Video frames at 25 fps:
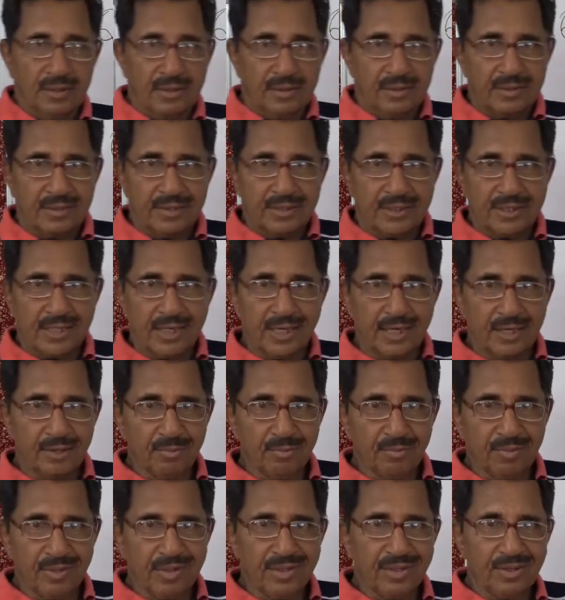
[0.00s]

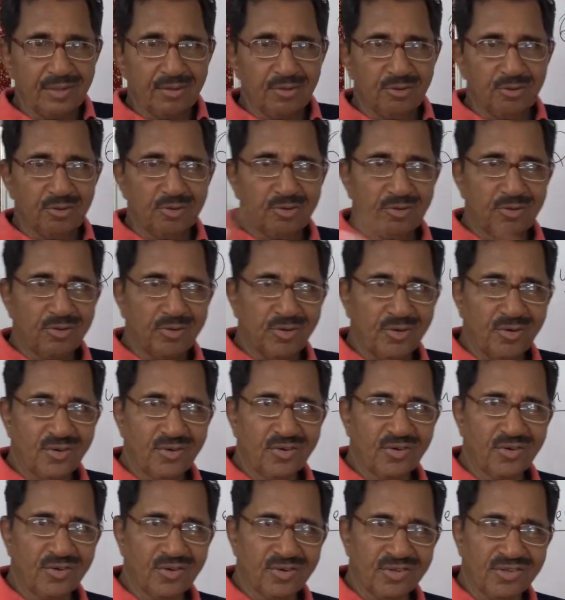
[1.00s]
statement to
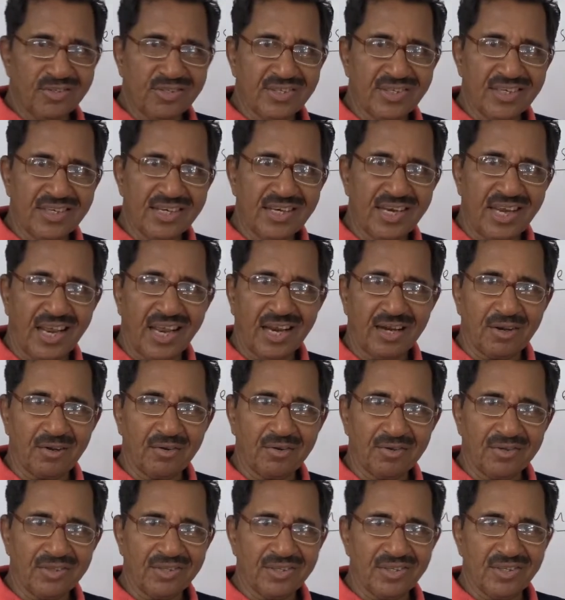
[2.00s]
question and
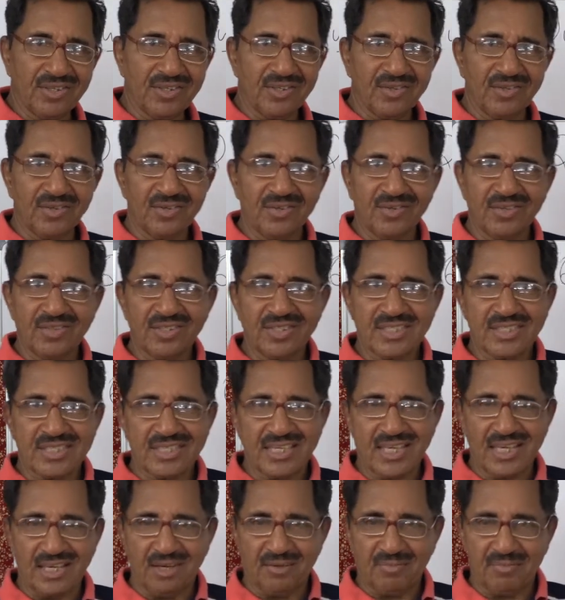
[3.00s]
question to
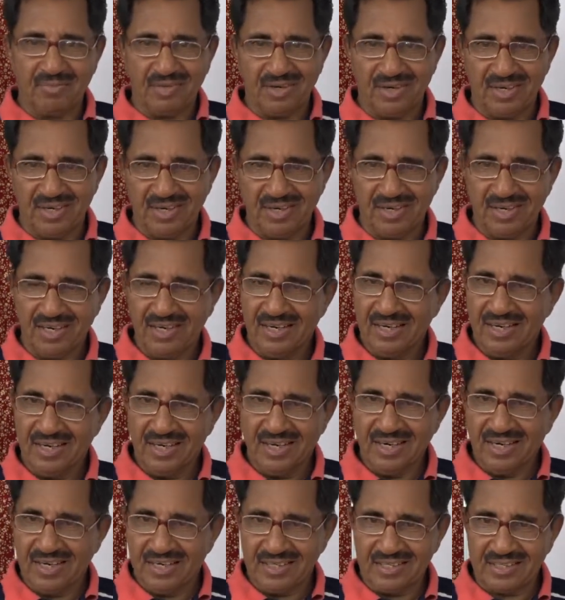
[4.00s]
statement.
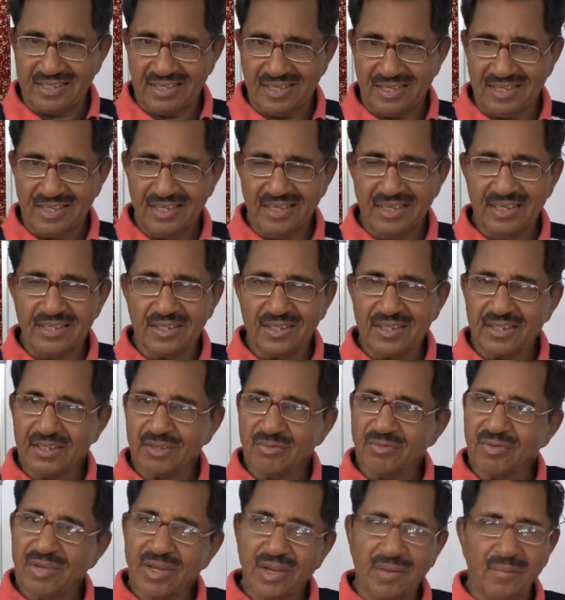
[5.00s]
Understand? This is
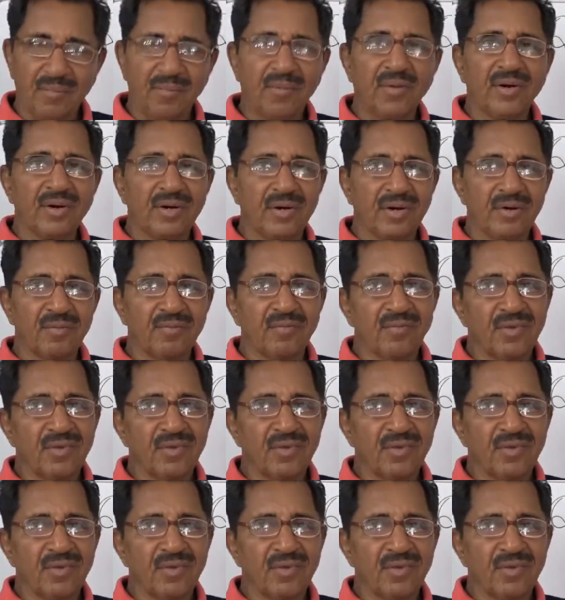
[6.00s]
very important